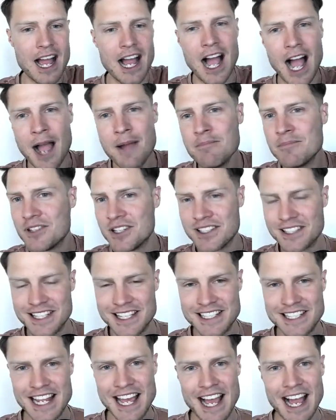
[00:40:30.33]

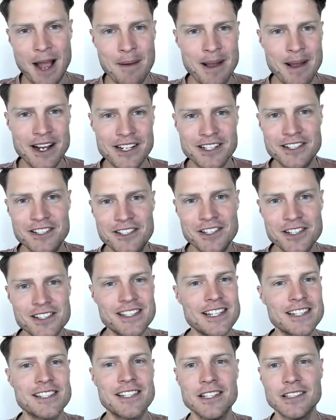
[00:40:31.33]
actually just
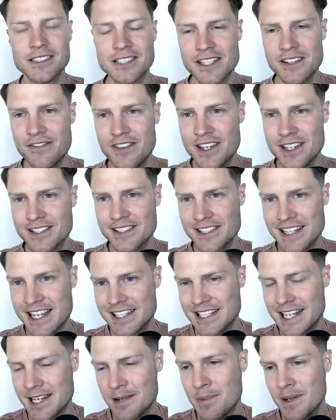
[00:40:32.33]
as guilty of this as
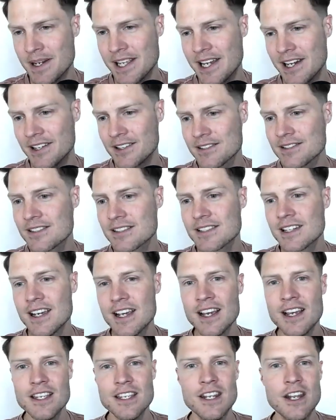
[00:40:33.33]
anybody else.
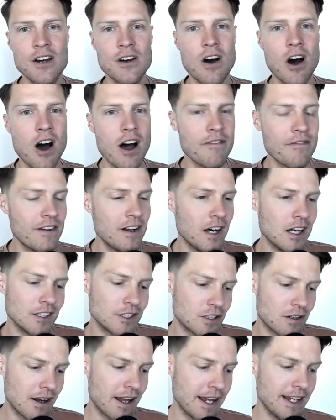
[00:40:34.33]
You know, often I'll
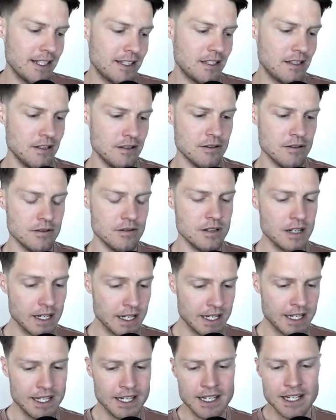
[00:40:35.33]
try to
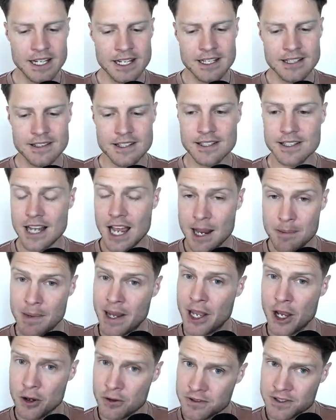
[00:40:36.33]
design my
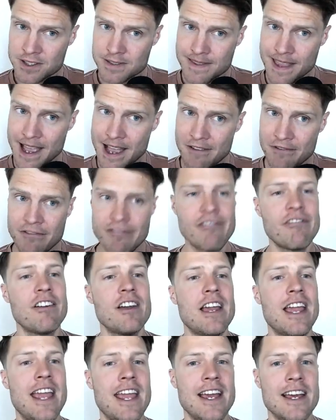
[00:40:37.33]
own stuff,
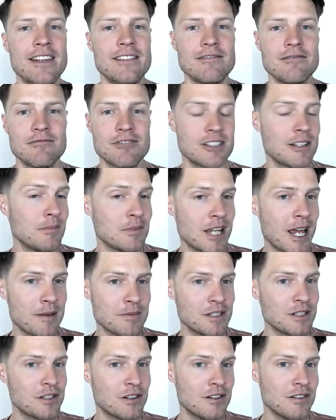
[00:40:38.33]
and sometimes it
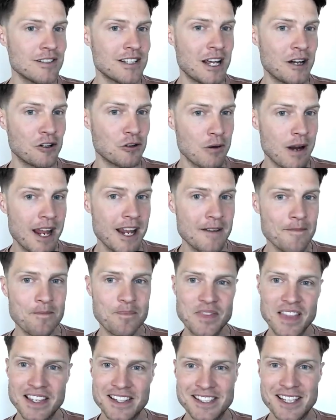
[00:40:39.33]
turns out great,
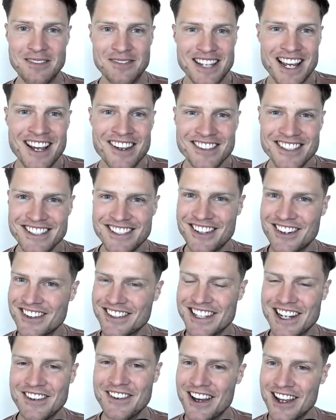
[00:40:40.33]
and sometimes it turns
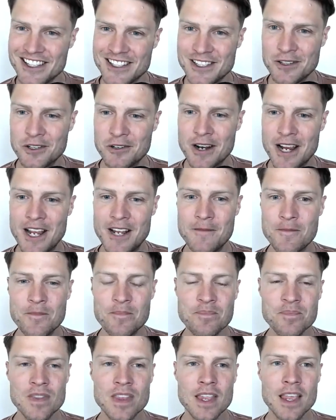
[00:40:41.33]
out not so great.
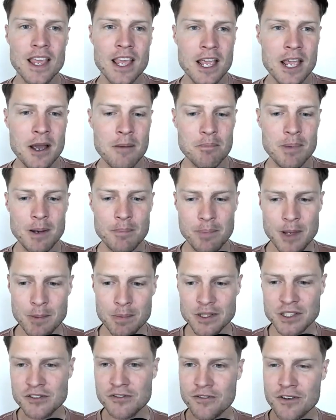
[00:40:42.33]
But
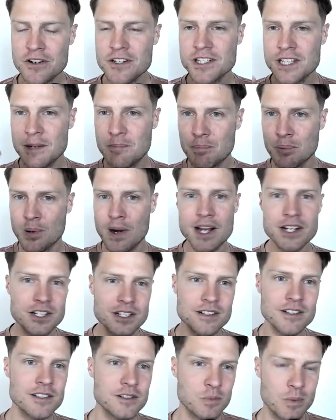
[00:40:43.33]
people's first
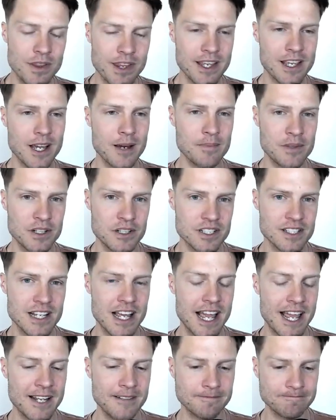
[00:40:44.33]
impressions when they come to your site,